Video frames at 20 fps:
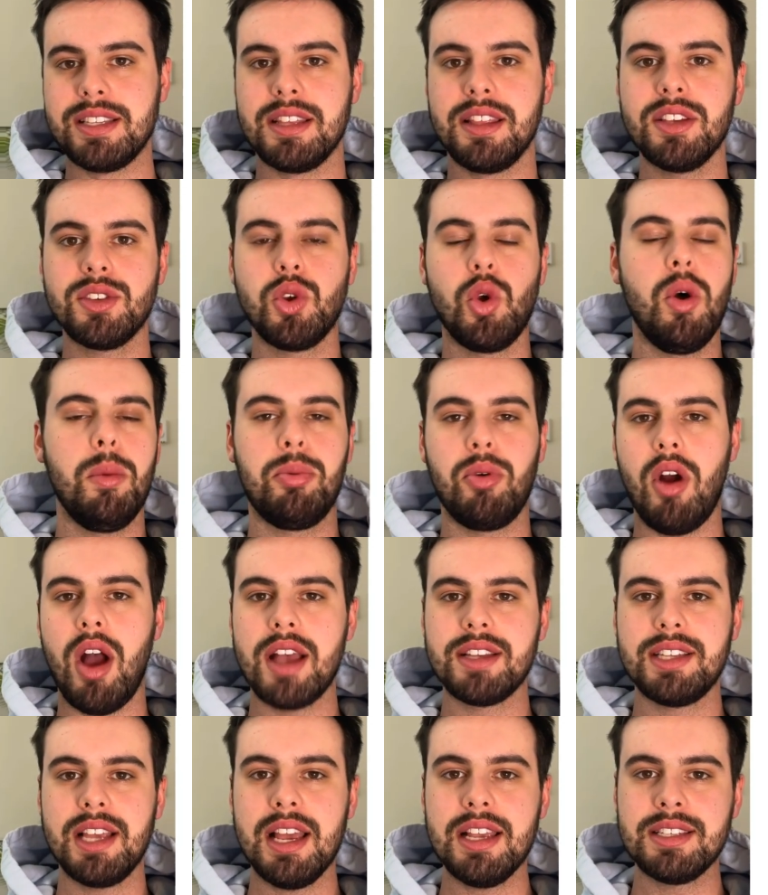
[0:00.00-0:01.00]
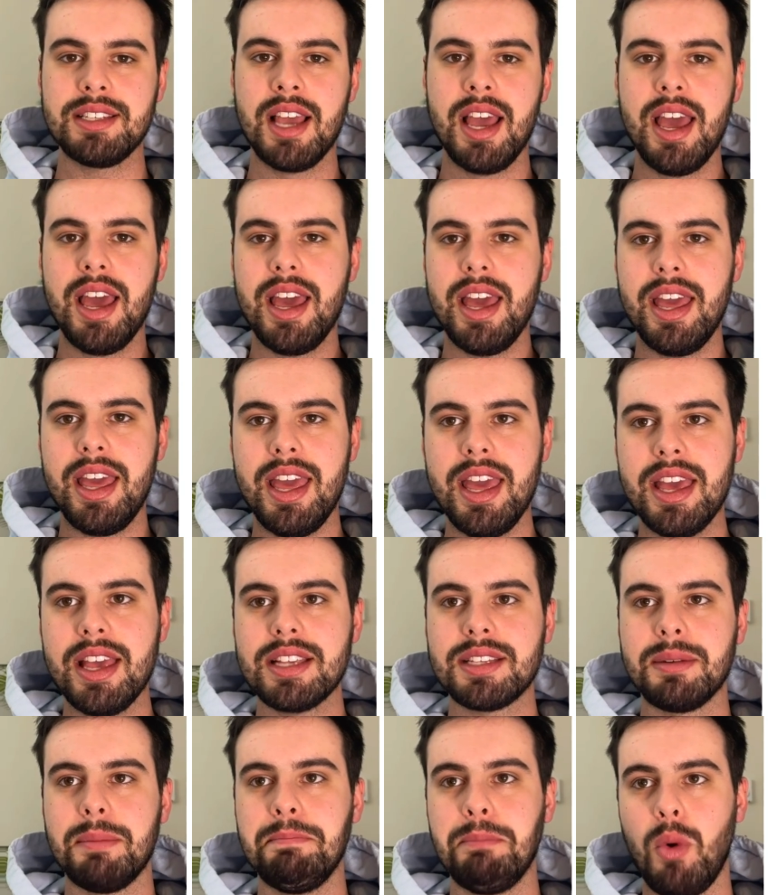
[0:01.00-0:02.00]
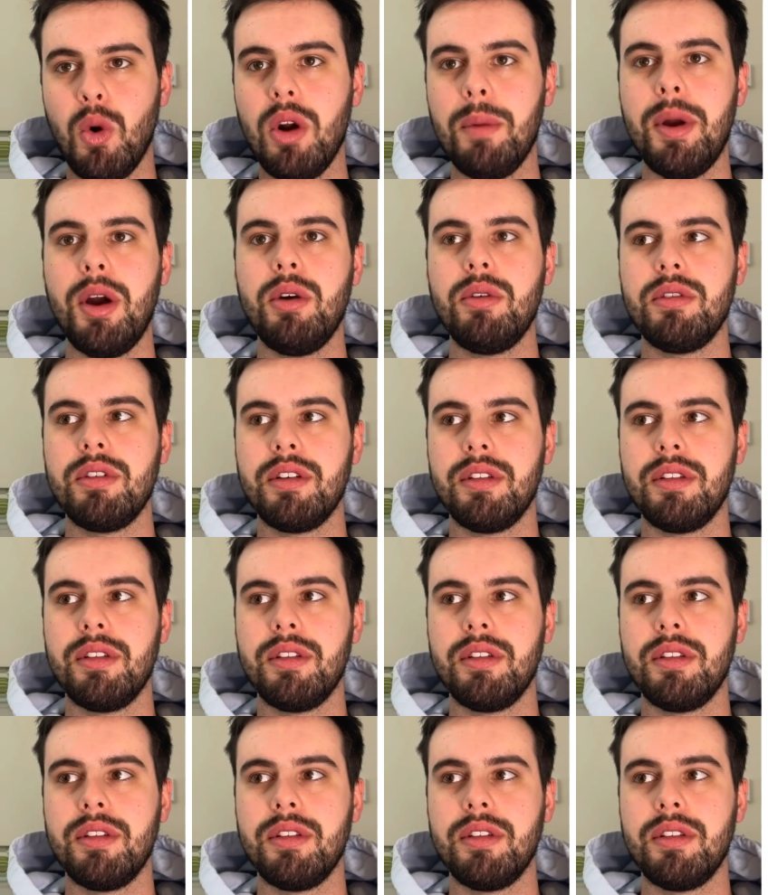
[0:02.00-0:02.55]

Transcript: This whole process is more about